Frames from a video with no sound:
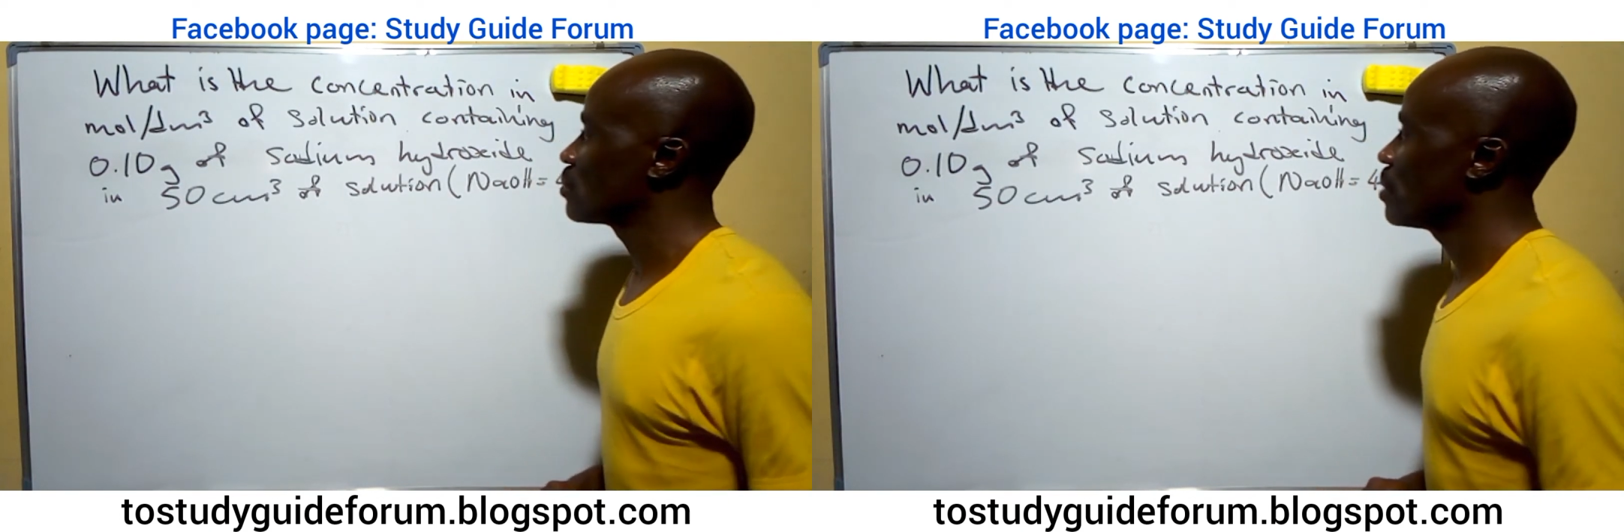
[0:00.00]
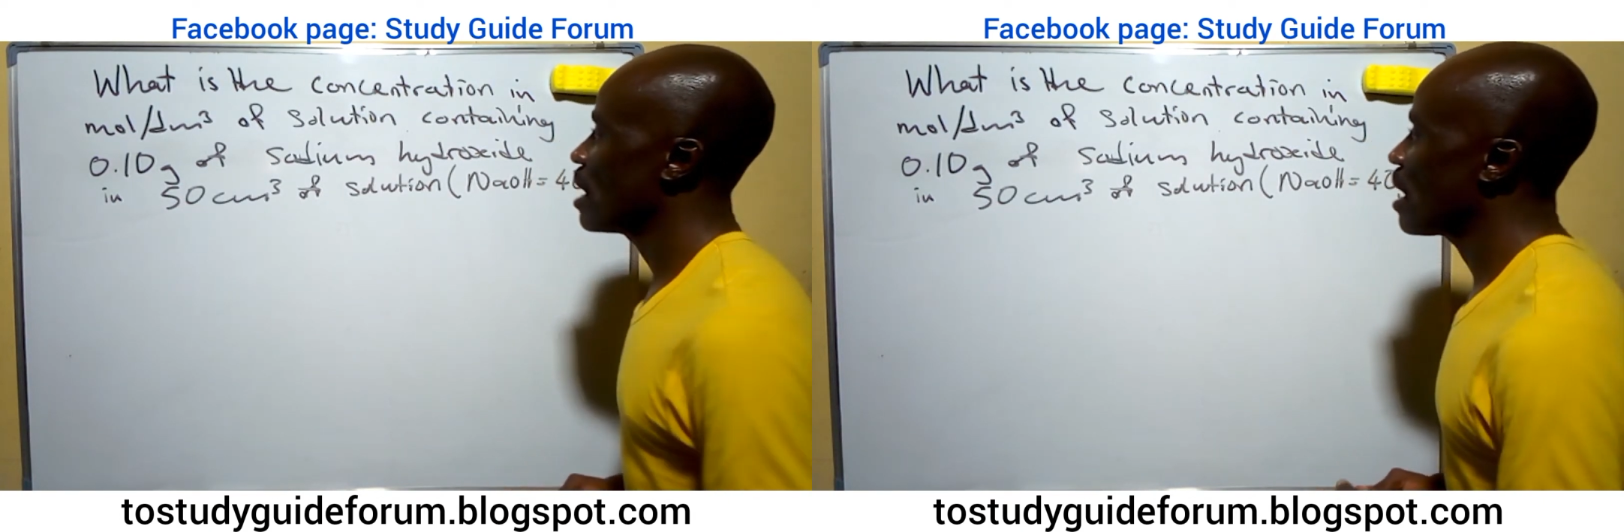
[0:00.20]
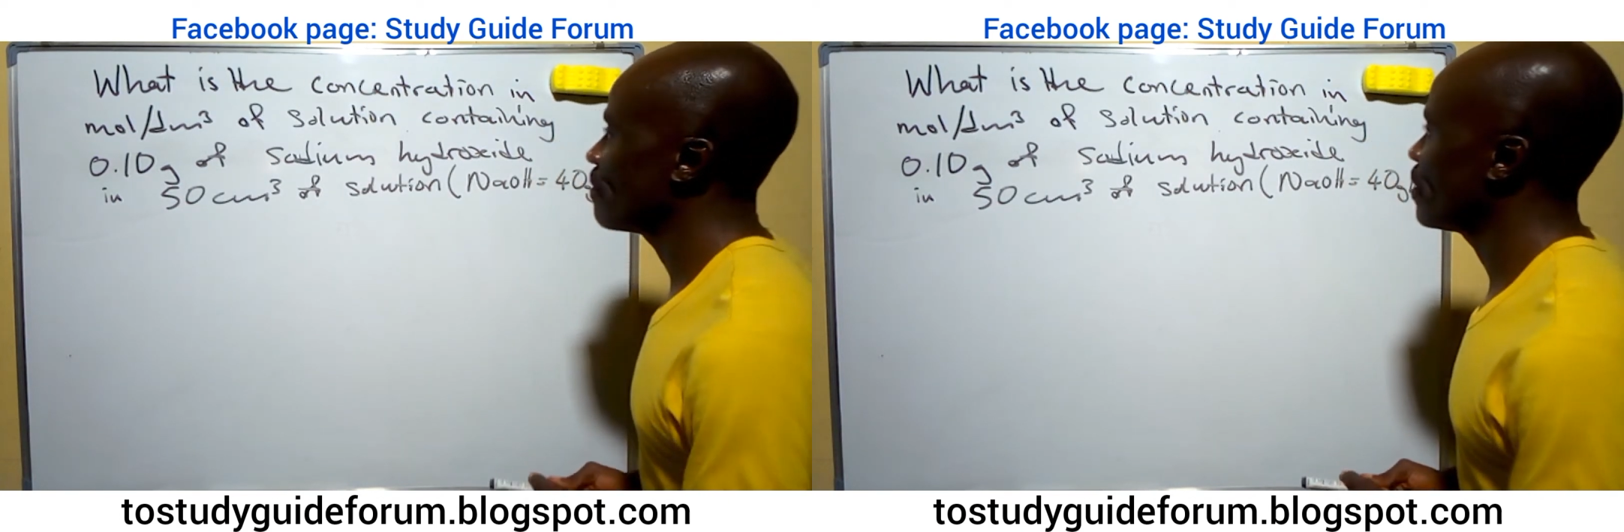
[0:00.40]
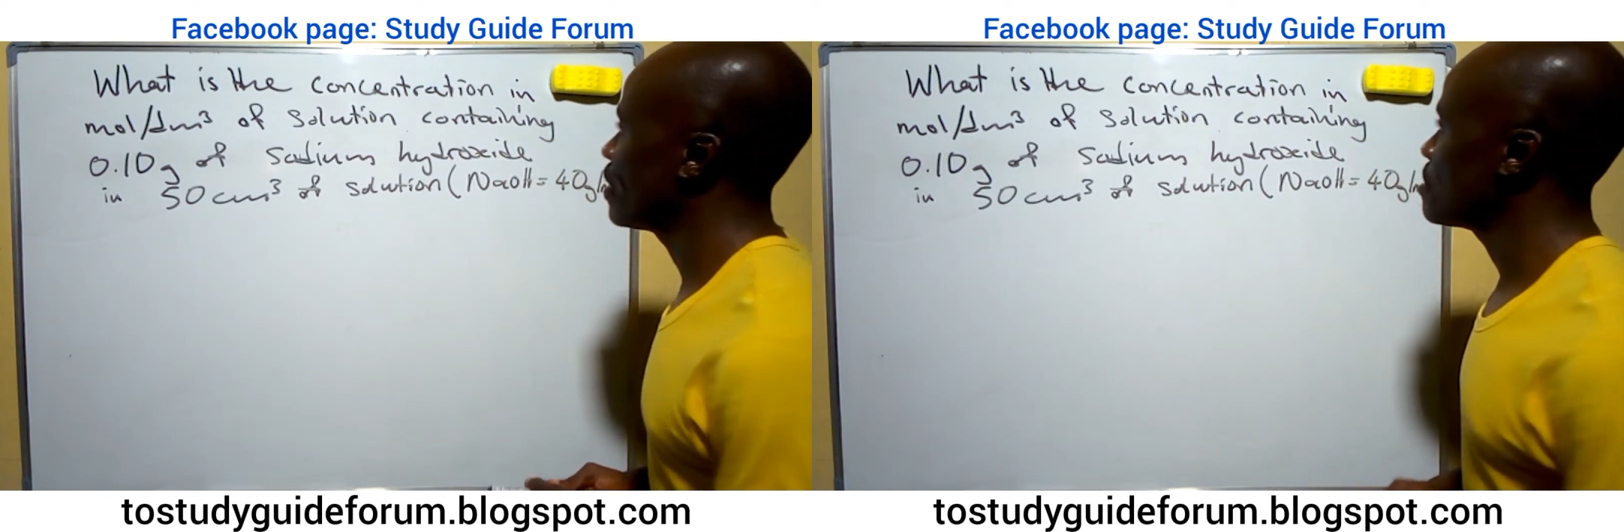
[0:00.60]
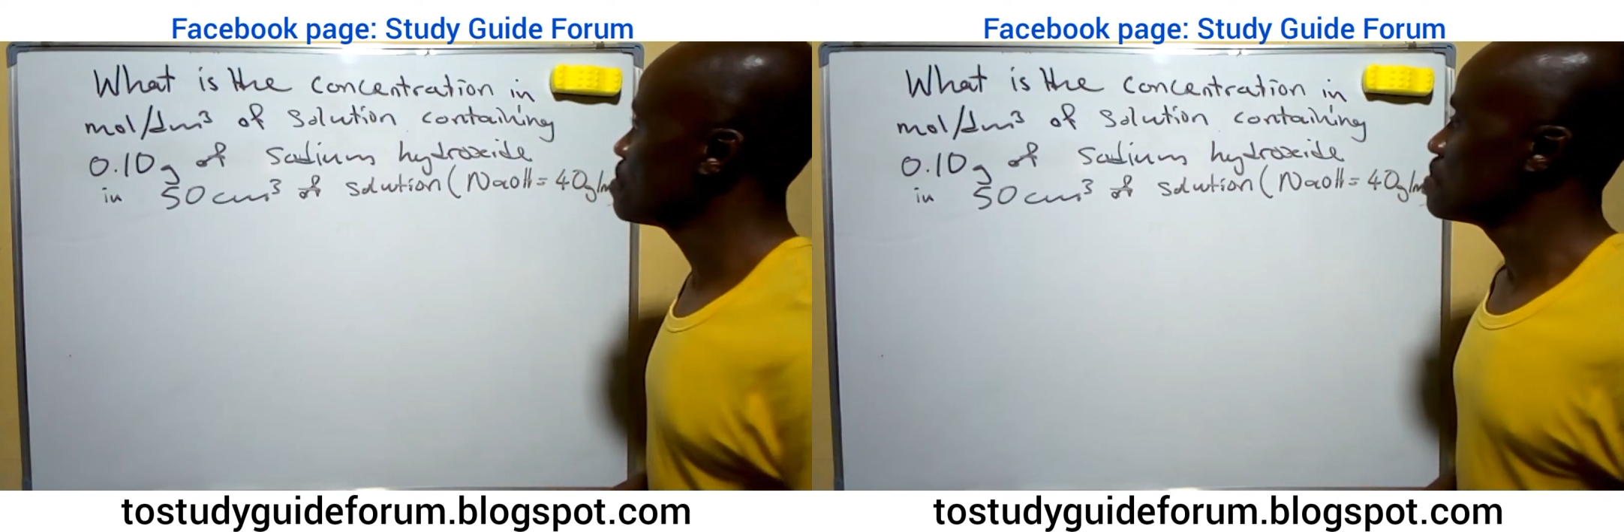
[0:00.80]
We
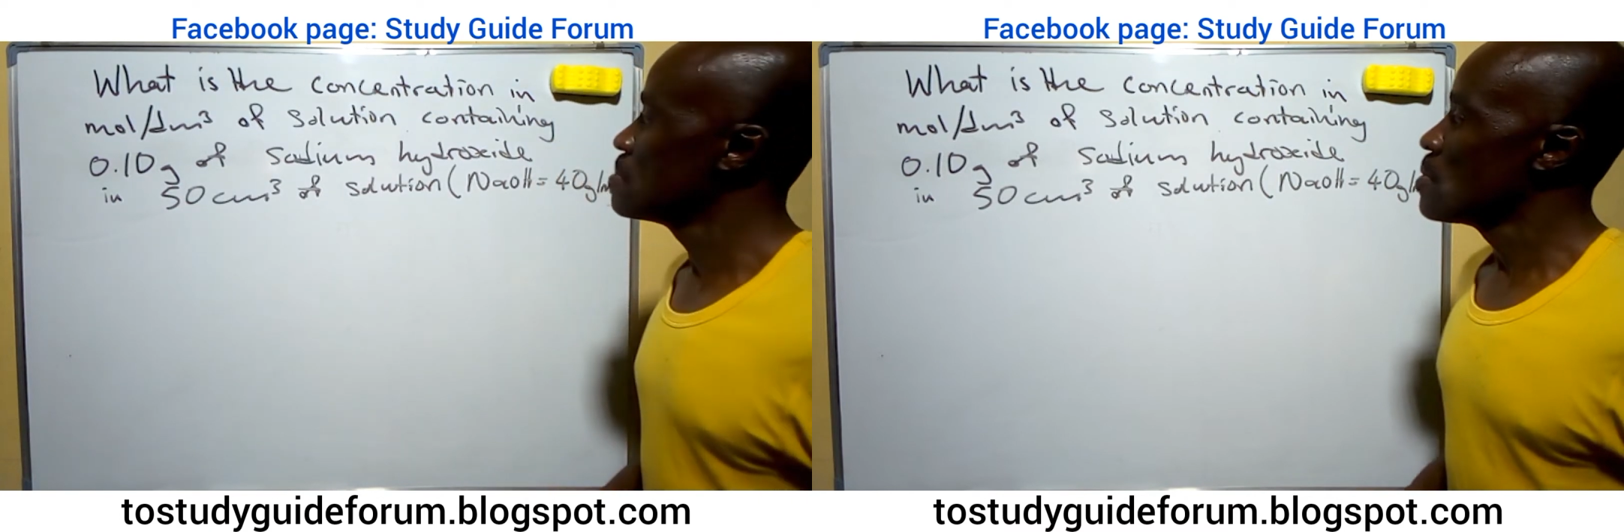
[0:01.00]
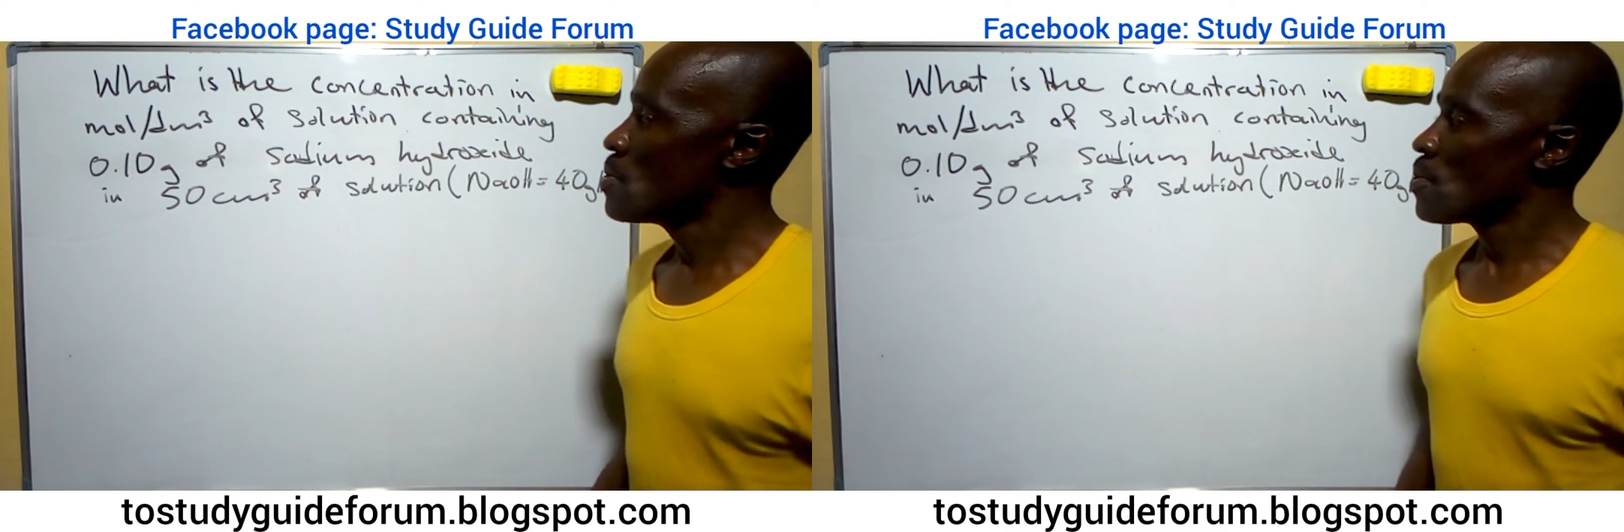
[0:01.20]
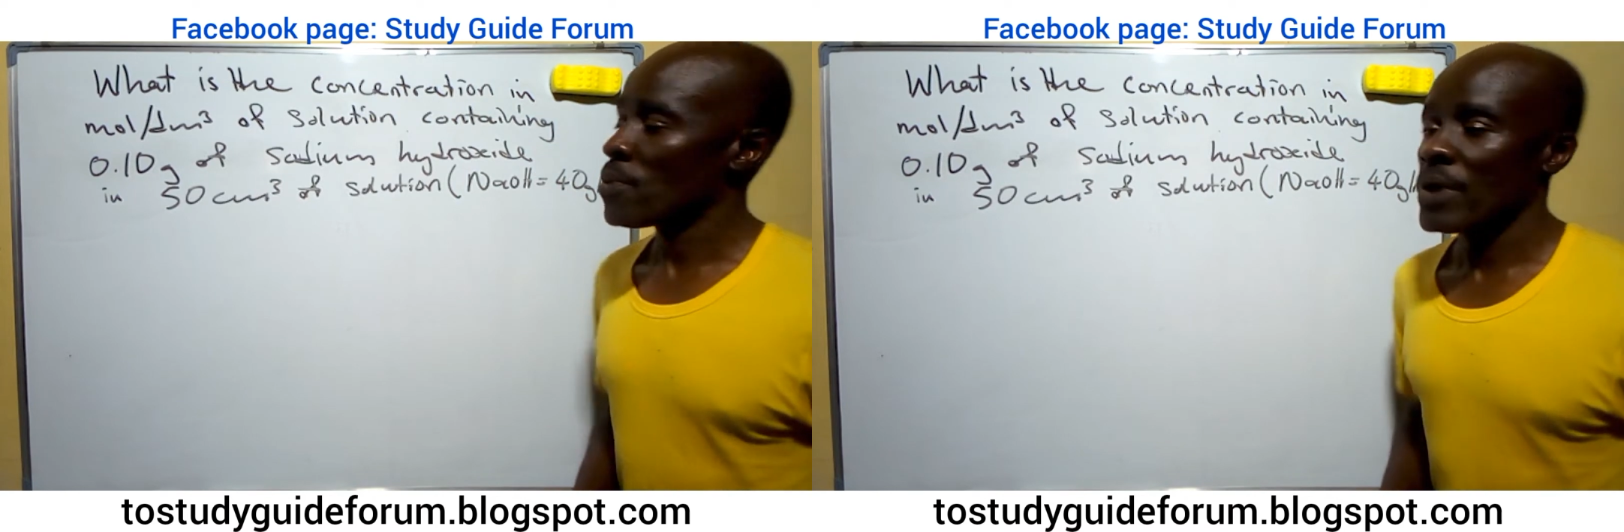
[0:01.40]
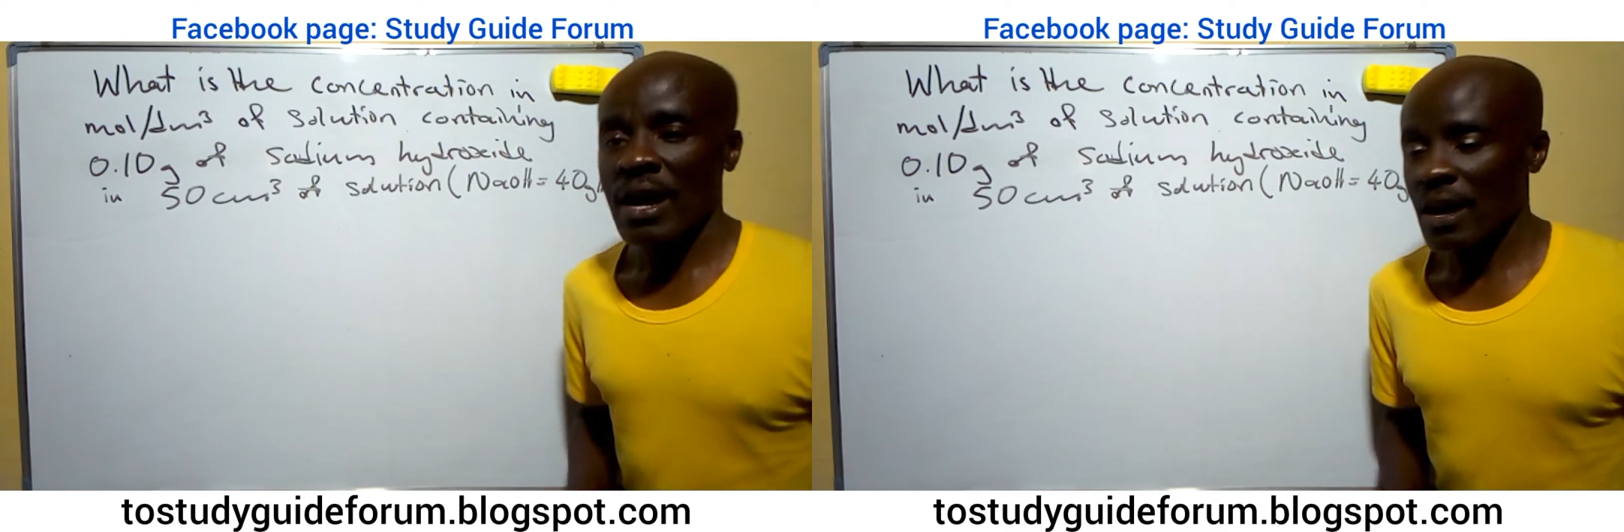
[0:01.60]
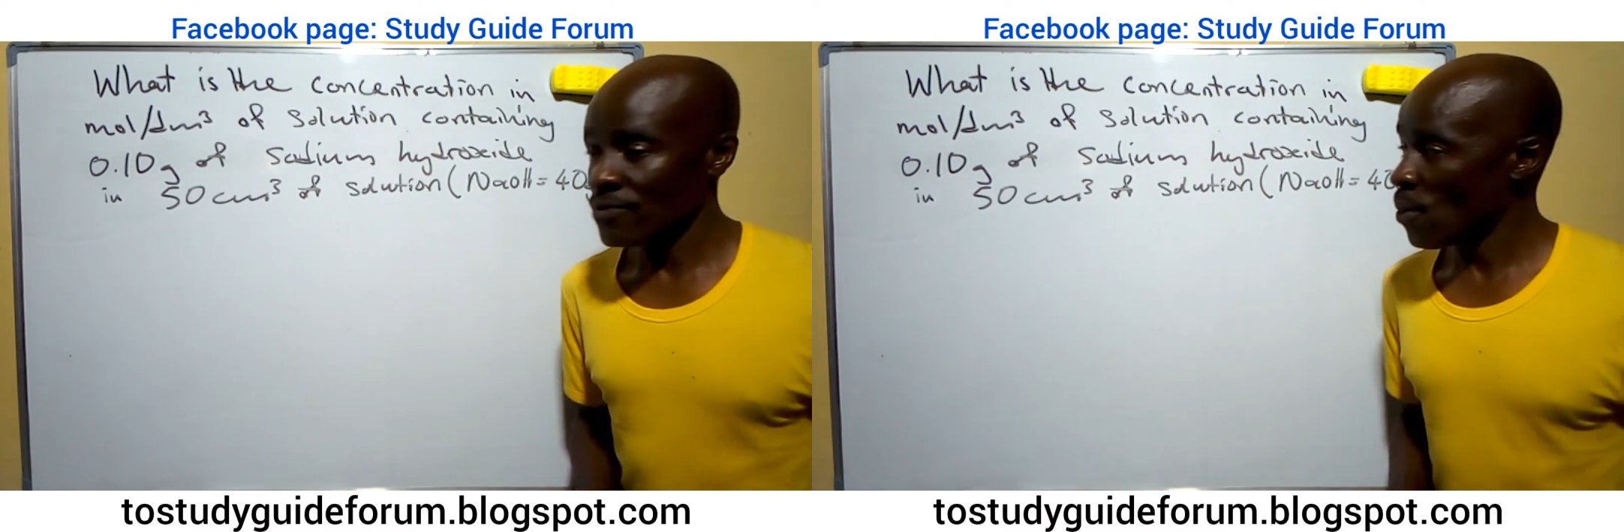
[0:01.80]

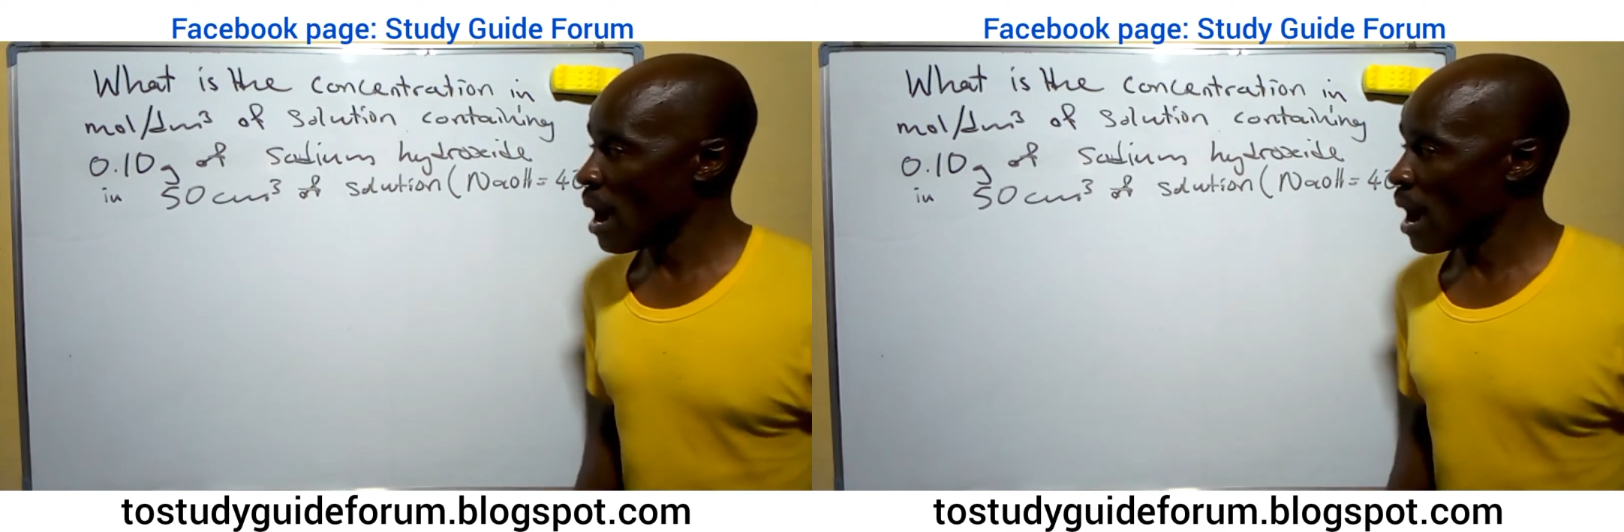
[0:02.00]
have